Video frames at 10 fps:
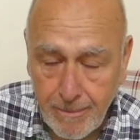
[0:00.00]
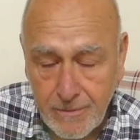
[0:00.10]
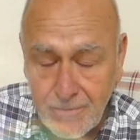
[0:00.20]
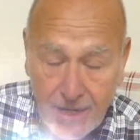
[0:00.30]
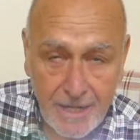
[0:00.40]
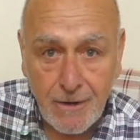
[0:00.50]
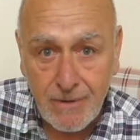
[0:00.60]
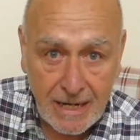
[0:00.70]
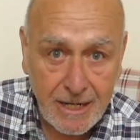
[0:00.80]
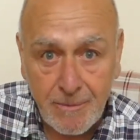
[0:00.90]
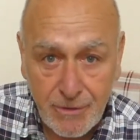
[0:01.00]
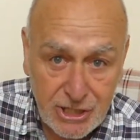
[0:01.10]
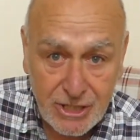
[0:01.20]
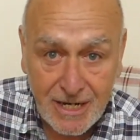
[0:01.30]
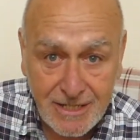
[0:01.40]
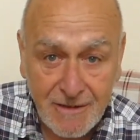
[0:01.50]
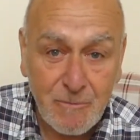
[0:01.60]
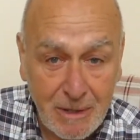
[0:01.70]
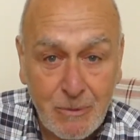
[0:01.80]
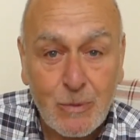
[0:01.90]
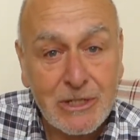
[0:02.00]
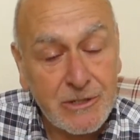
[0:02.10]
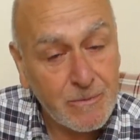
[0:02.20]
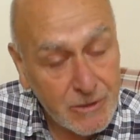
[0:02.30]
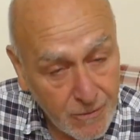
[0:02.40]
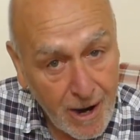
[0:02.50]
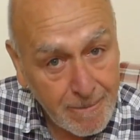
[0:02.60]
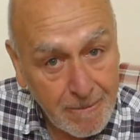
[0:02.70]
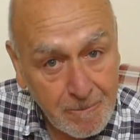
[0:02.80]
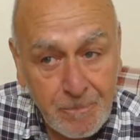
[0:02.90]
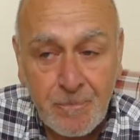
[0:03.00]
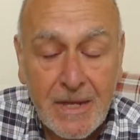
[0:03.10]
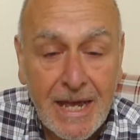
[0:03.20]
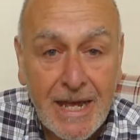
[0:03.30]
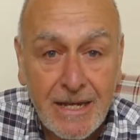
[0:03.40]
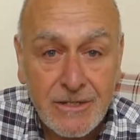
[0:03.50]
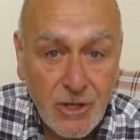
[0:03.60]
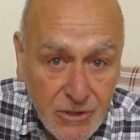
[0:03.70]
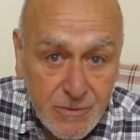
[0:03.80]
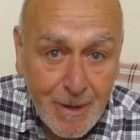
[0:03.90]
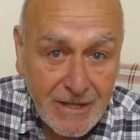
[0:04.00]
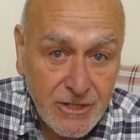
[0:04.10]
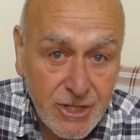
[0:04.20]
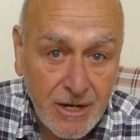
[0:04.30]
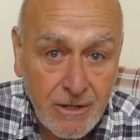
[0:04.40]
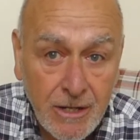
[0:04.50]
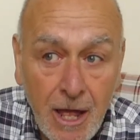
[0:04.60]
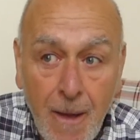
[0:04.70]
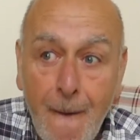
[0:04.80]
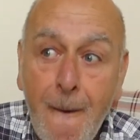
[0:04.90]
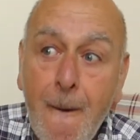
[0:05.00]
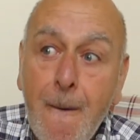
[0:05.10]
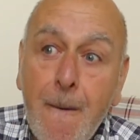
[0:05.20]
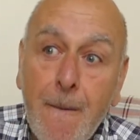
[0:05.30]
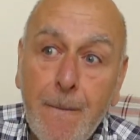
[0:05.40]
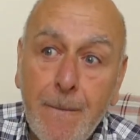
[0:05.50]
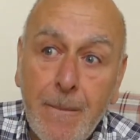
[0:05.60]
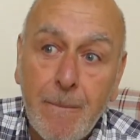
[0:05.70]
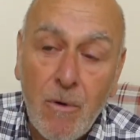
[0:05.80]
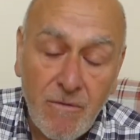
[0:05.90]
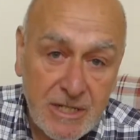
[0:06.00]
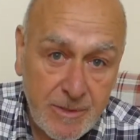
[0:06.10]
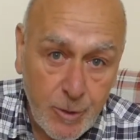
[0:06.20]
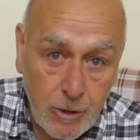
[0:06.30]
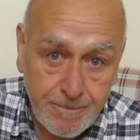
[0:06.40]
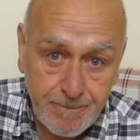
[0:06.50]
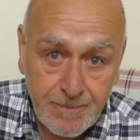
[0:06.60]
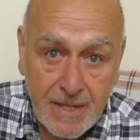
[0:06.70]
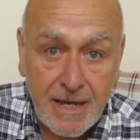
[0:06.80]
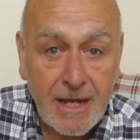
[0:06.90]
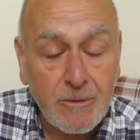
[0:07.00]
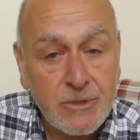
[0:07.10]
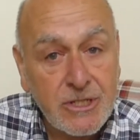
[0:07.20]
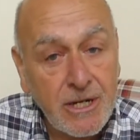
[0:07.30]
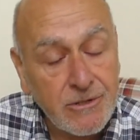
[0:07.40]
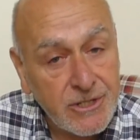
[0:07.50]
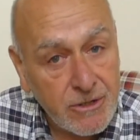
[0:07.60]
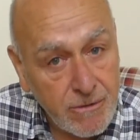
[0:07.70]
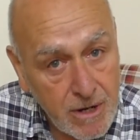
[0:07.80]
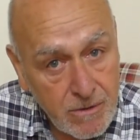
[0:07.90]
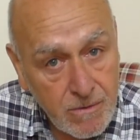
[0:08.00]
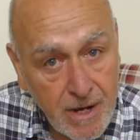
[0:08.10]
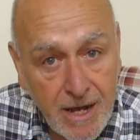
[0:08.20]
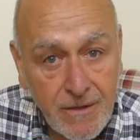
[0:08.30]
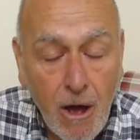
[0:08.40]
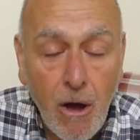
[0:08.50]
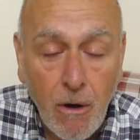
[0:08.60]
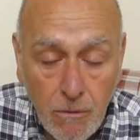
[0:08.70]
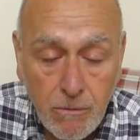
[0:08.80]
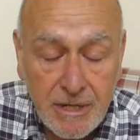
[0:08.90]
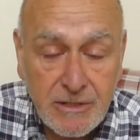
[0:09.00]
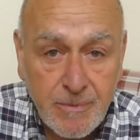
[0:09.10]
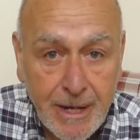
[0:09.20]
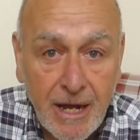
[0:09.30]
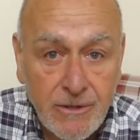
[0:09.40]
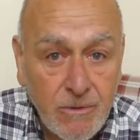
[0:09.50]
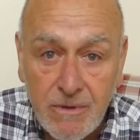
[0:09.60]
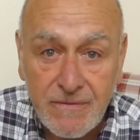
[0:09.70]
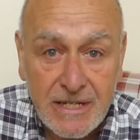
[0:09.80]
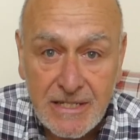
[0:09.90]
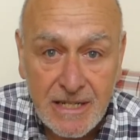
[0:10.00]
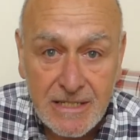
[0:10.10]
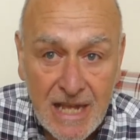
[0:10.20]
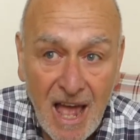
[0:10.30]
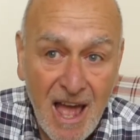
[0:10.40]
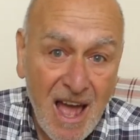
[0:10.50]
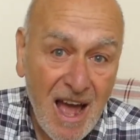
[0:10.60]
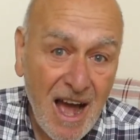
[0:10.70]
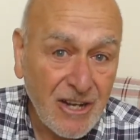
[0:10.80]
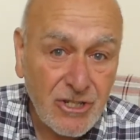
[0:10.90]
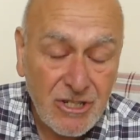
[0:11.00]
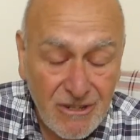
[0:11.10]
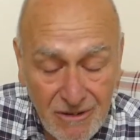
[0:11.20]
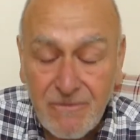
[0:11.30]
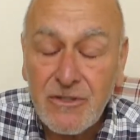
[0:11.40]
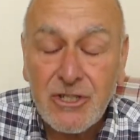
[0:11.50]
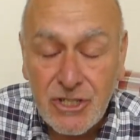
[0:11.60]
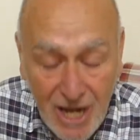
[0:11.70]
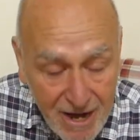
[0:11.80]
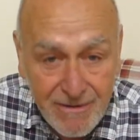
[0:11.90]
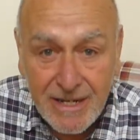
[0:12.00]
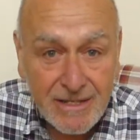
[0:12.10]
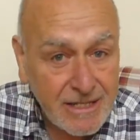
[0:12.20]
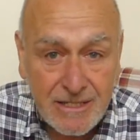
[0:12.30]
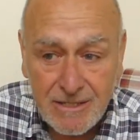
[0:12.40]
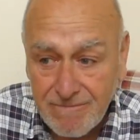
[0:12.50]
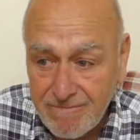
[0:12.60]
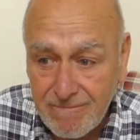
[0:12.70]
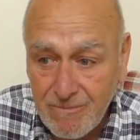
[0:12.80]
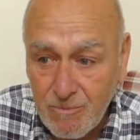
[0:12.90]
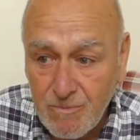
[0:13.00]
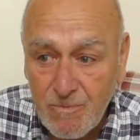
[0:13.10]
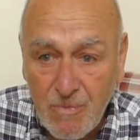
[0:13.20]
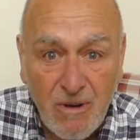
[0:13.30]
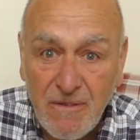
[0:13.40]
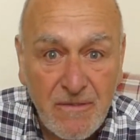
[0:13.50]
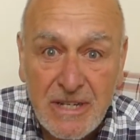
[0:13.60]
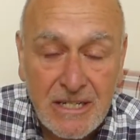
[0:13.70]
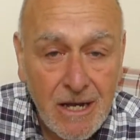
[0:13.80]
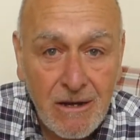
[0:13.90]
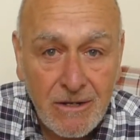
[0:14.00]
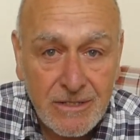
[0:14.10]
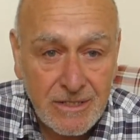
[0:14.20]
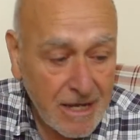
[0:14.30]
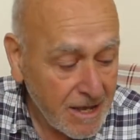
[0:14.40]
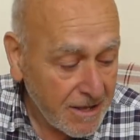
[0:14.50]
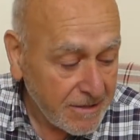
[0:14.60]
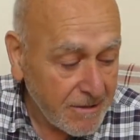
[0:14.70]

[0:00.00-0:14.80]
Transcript: really appreciate it if people will subscribe. It does make the channel more visible. It helps the channel to grow, and the whole reason behind all of this is I just love sharing this love of guitars, the